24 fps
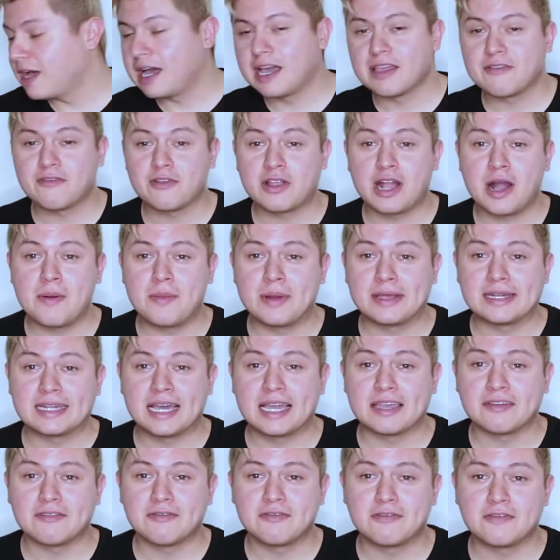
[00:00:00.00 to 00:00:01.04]
I forgot my
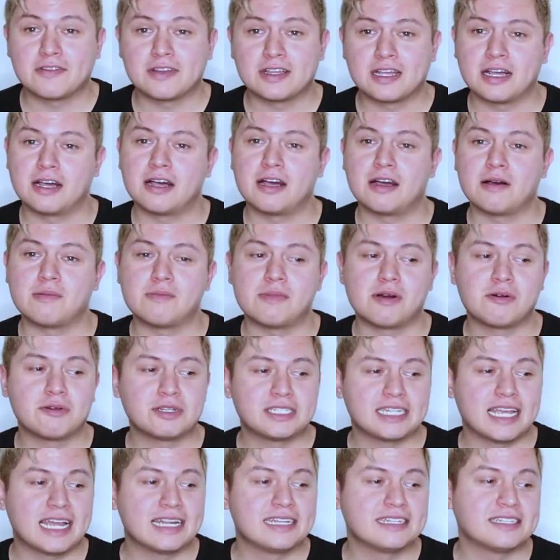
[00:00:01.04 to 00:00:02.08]
knife. I
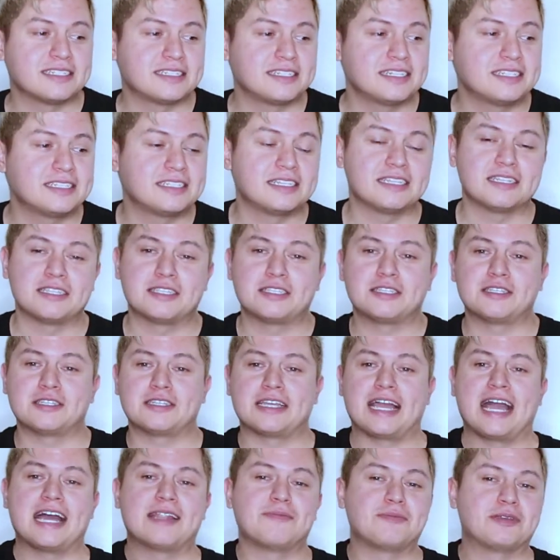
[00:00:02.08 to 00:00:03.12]
wish I had an assistant to
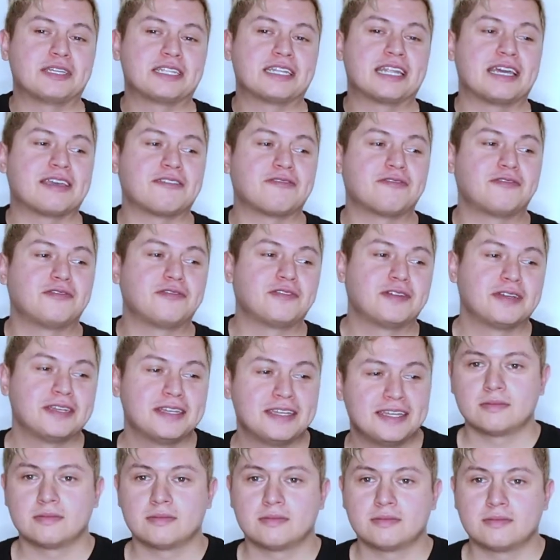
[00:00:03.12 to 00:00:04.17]
hand me a knife.
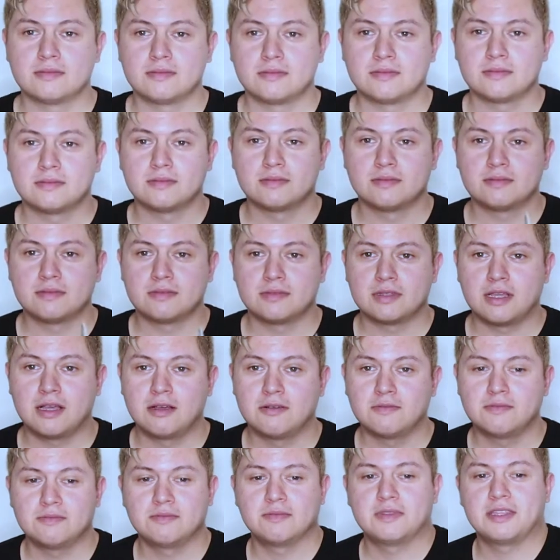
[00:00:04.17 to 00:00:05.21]

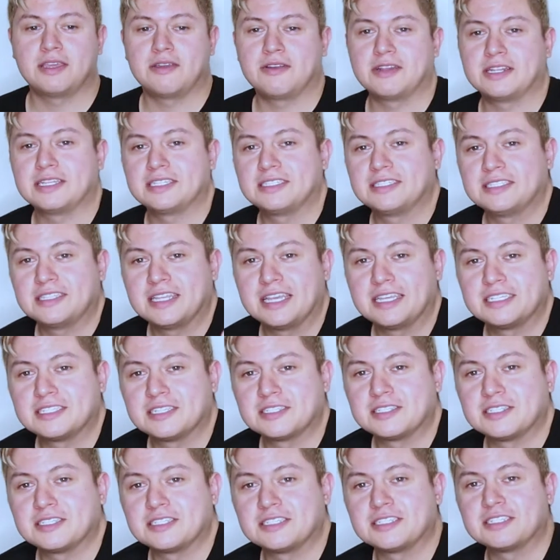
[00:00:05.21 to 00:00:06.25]
Oh, there it is. Thanks,
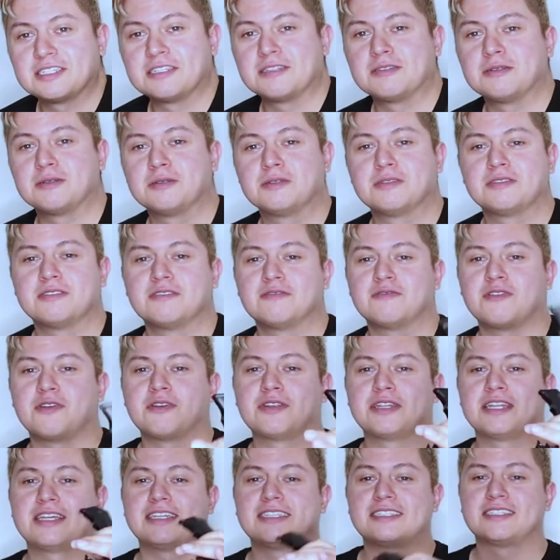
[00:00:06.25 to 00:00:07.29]
assistant.
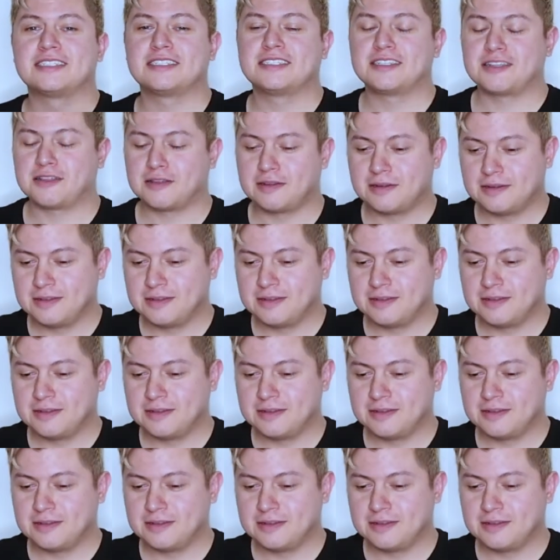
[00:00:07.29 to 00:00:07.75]
Very nice.